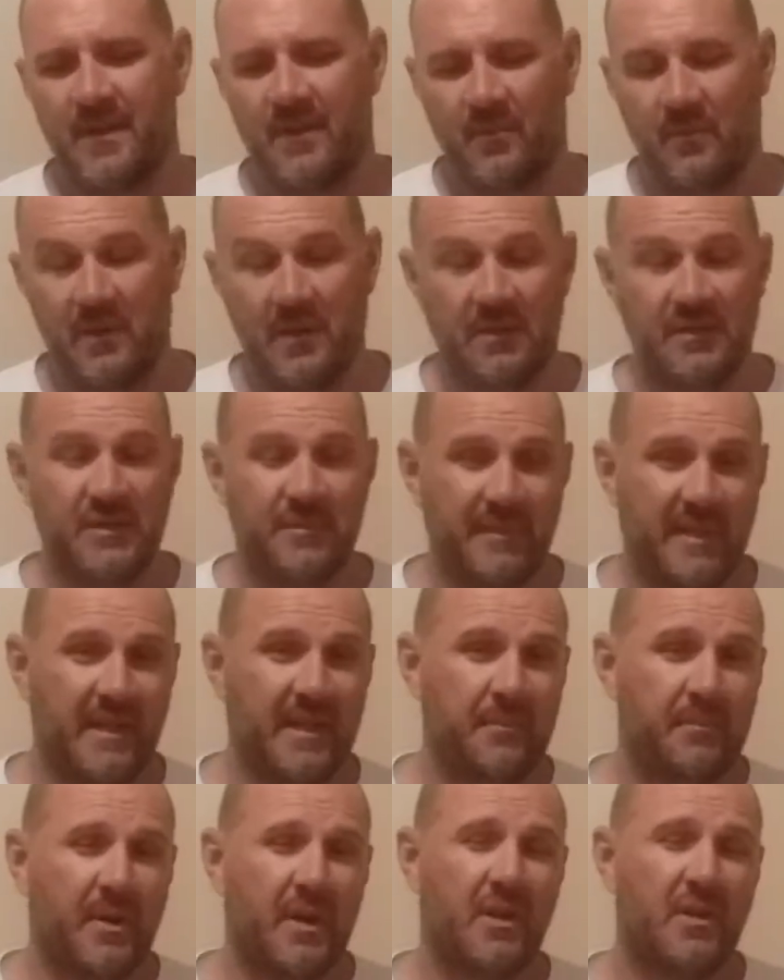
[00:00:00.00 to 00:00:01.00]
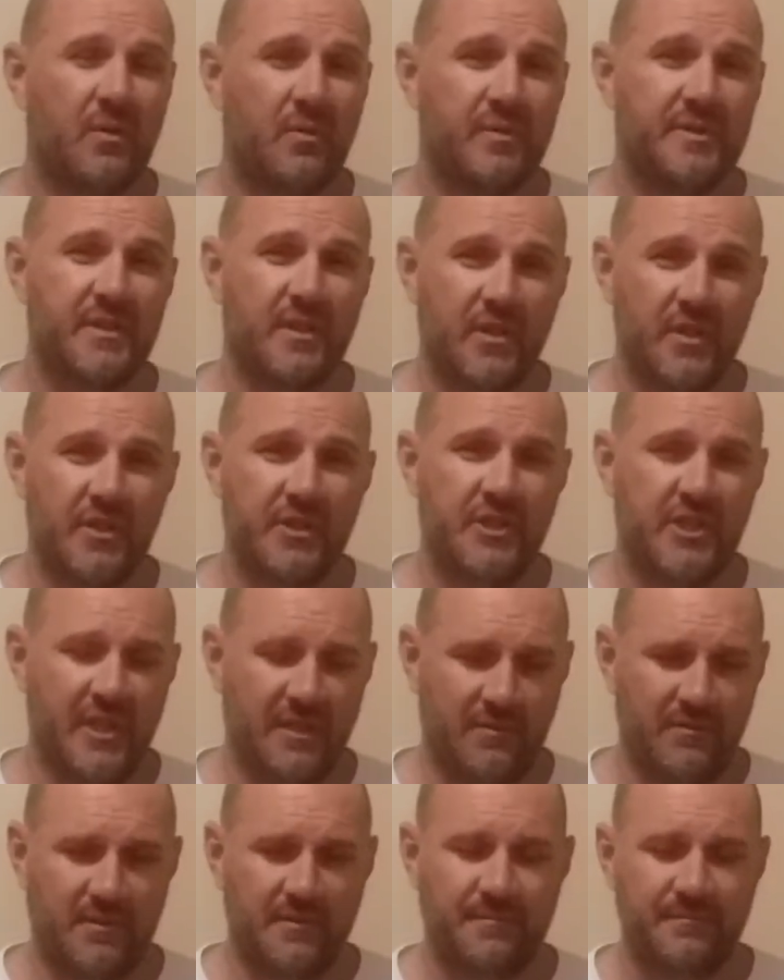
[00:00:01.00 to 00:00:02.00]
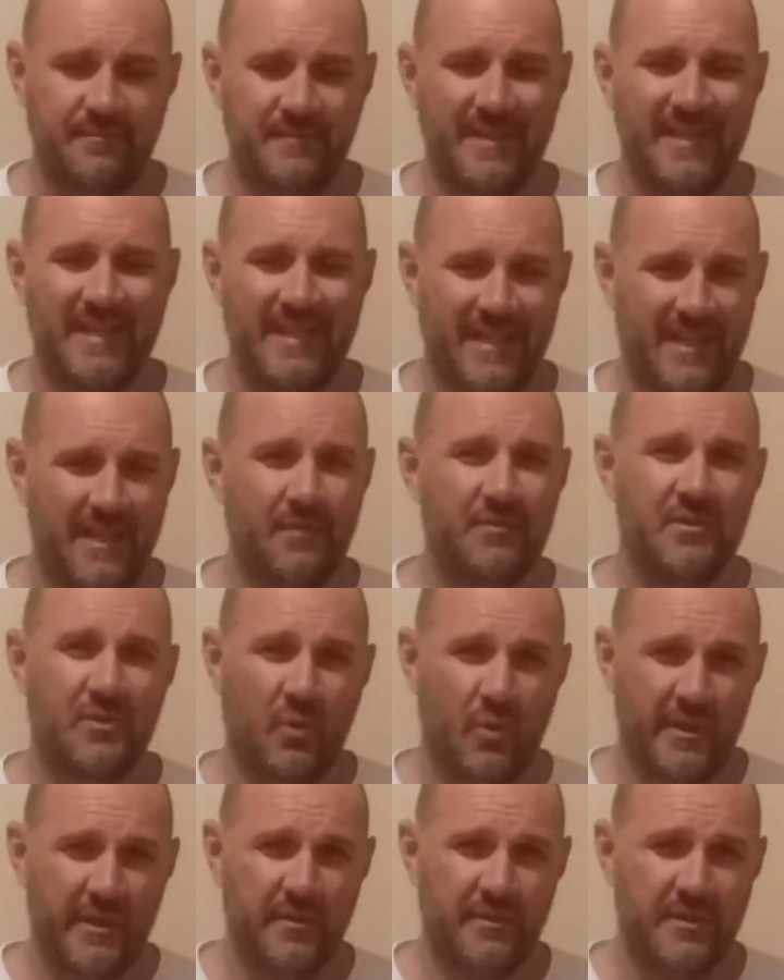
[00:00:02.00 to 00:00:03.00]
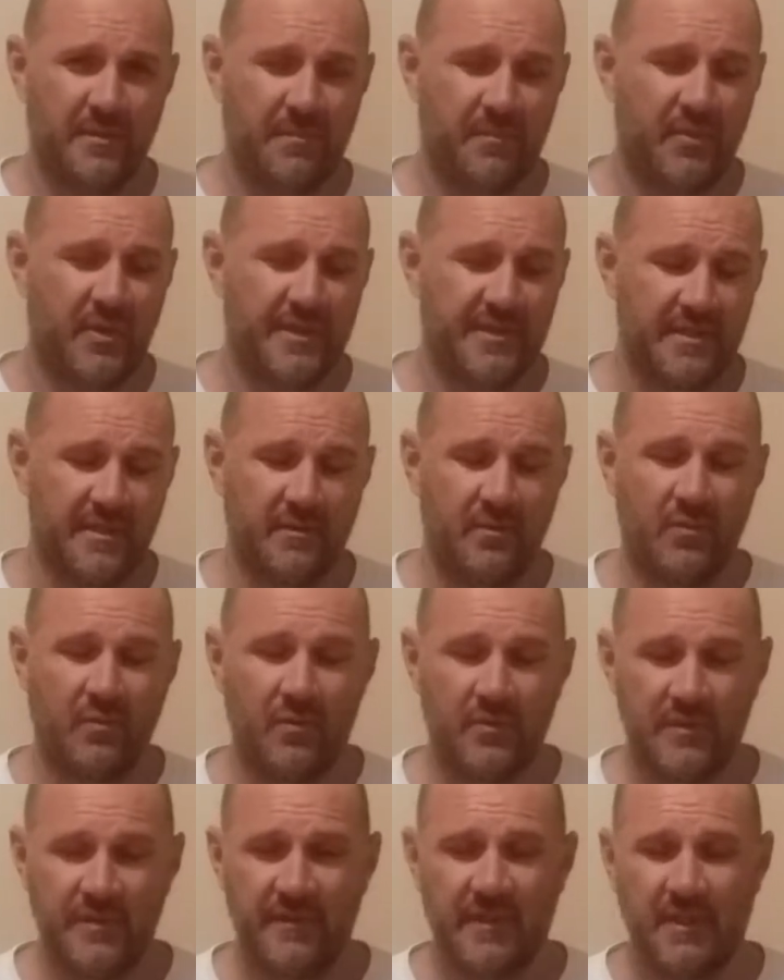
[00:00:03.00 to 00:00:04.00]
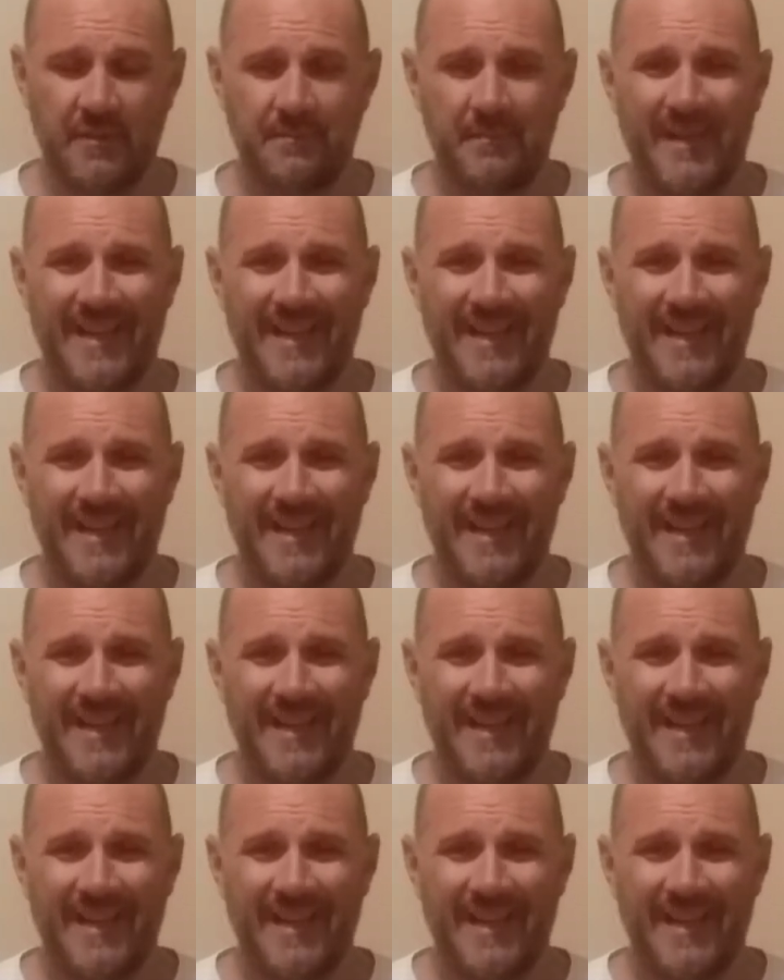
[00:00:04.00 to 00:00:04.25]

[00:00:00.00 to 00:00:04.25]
Well, Smedley Butler was a good general, and he was loyal to President Roosevelt.